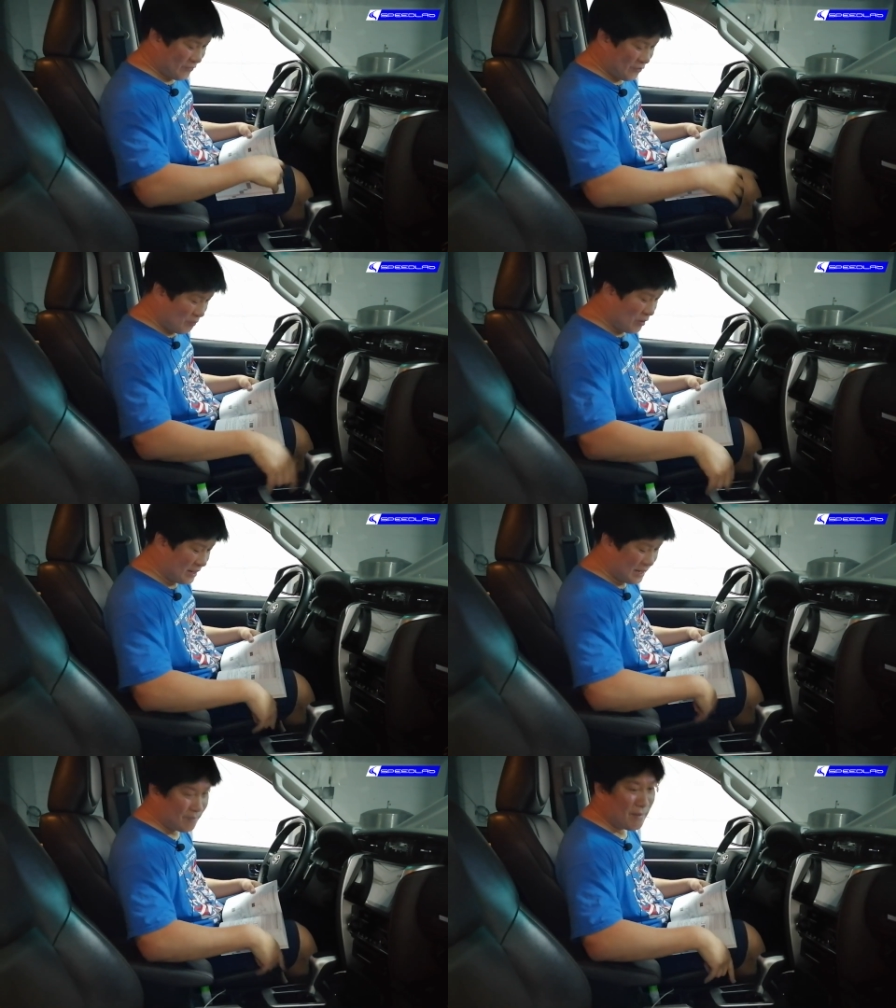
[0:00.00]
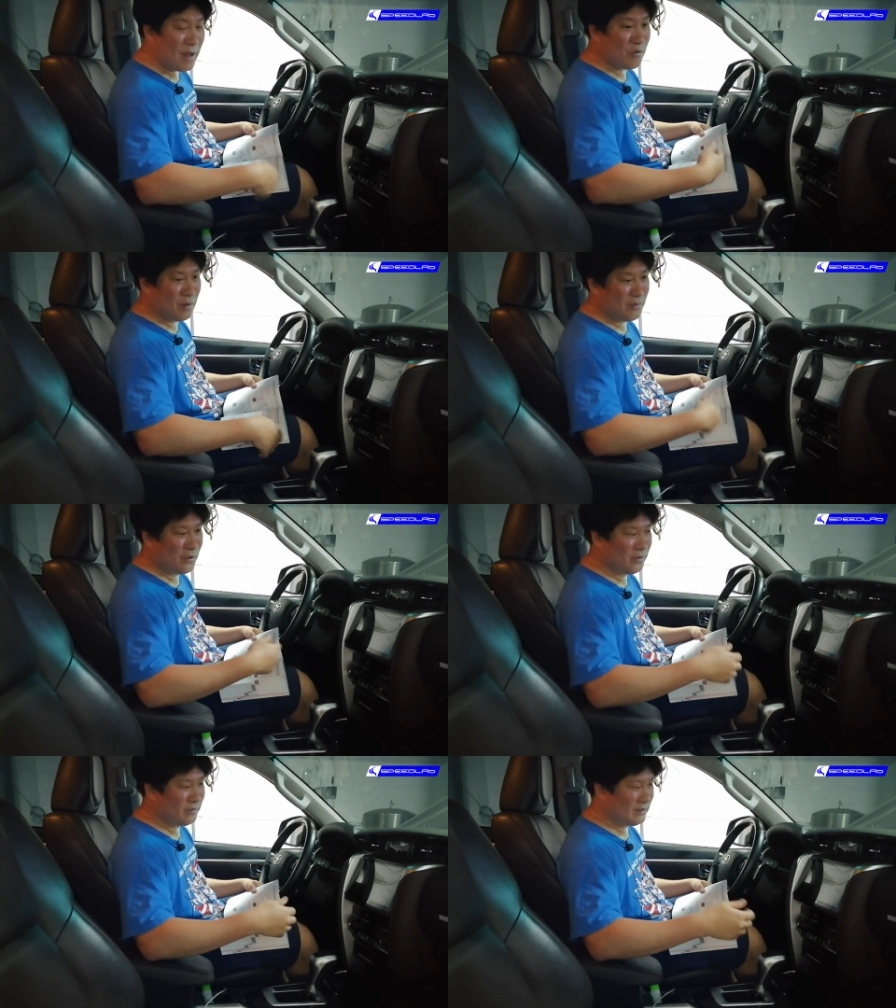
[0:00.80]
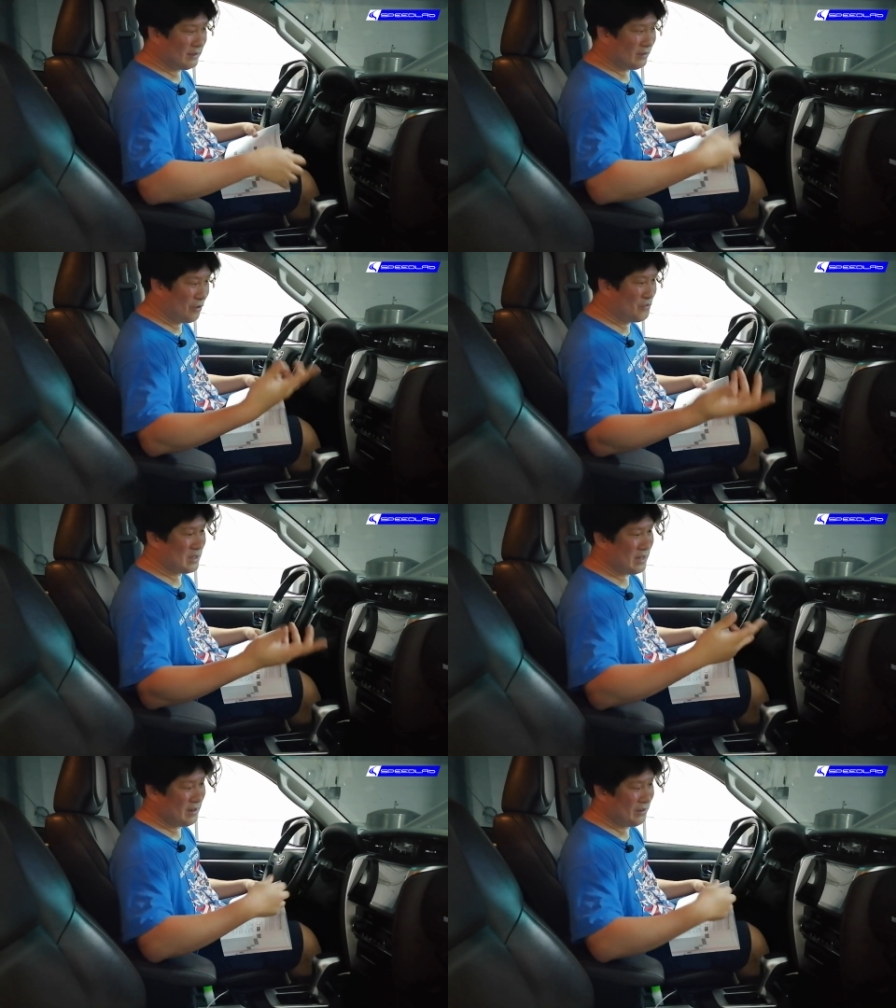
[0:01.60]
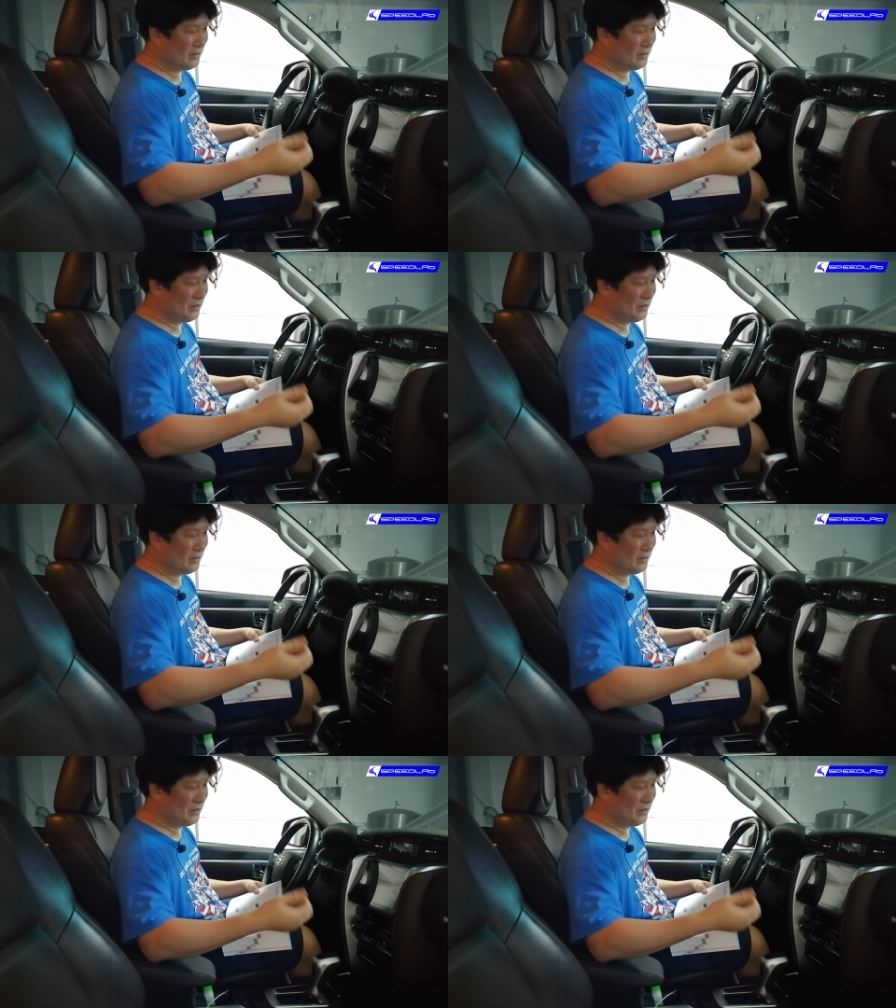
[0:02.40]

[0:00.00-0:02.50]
If you put it in manual mode, well, obviously